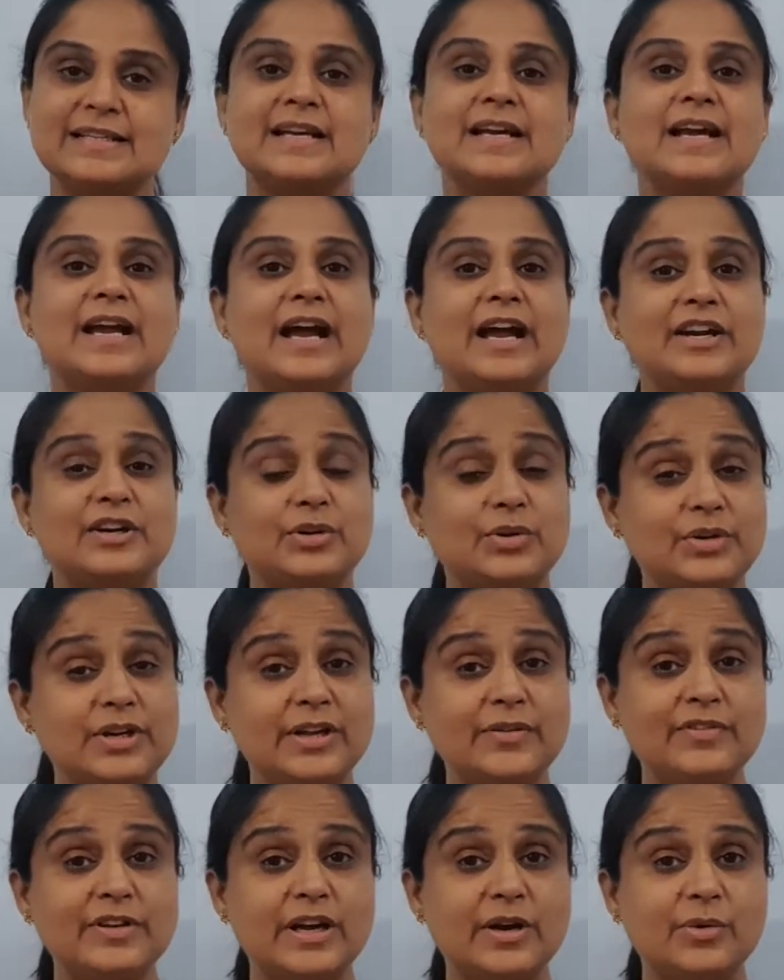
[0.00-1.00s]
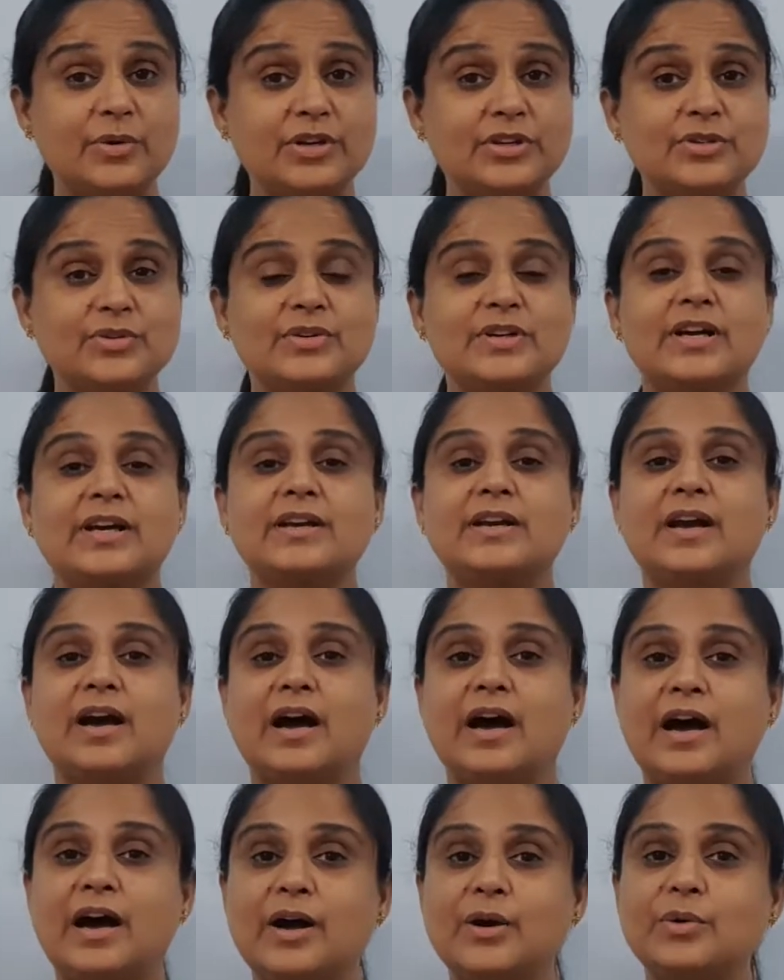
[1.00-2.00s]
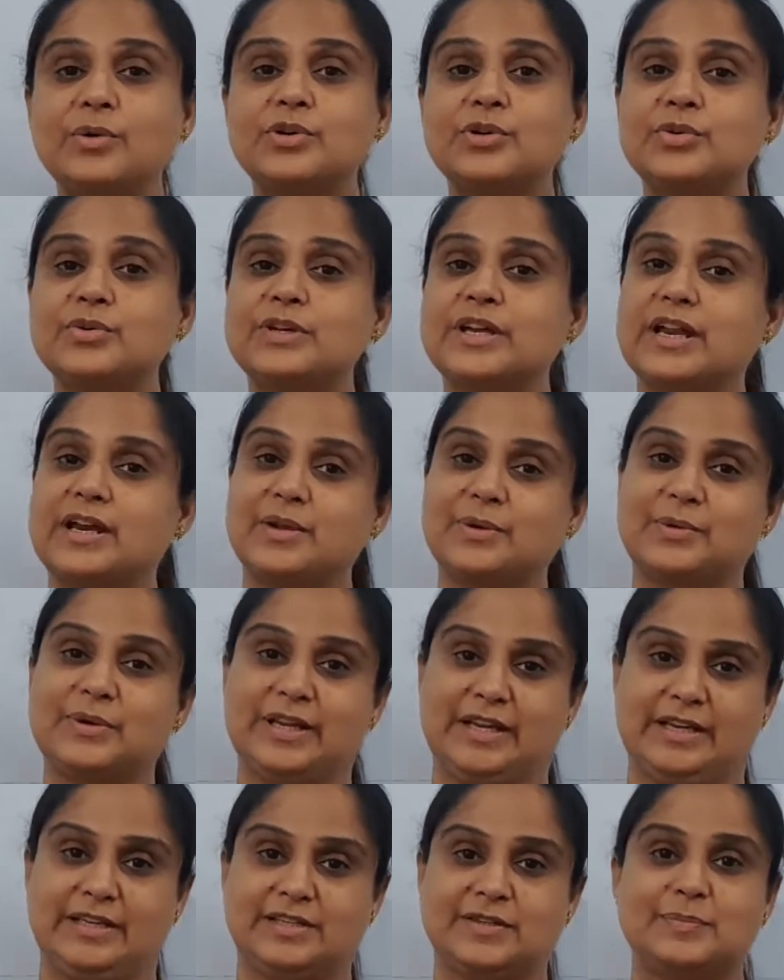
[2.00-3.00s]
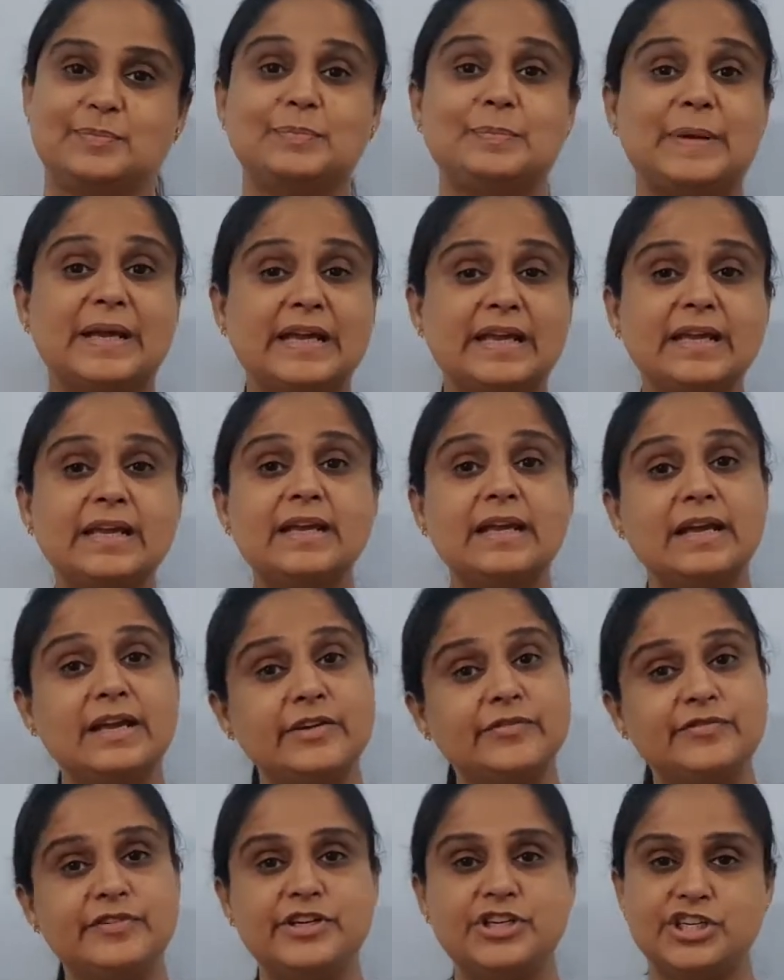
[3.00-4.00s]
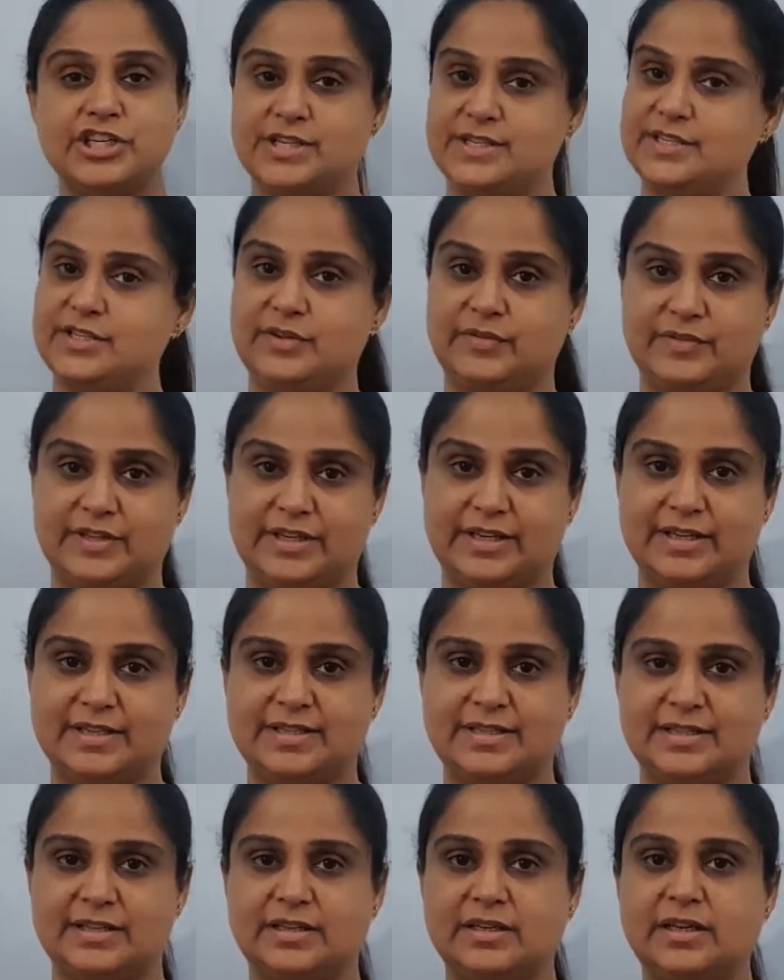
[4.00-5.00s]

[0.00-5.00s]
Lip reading: and today we are going to learn how to calculate packing efficiency of the crystal.